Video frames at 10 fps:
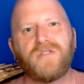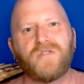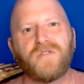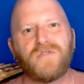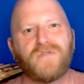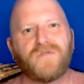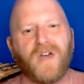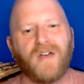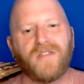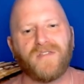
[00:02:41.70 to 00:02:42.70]
you've
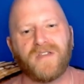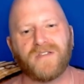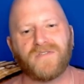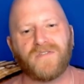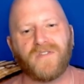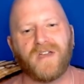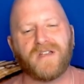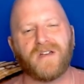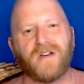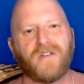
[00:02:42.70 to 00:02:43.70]
got things
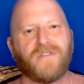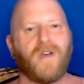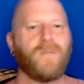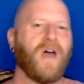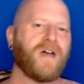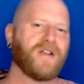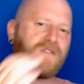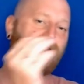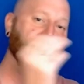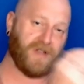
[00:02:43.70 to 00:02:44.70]
like
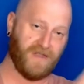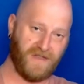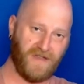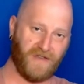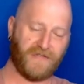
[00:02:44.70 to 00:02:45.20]
subheadings like this,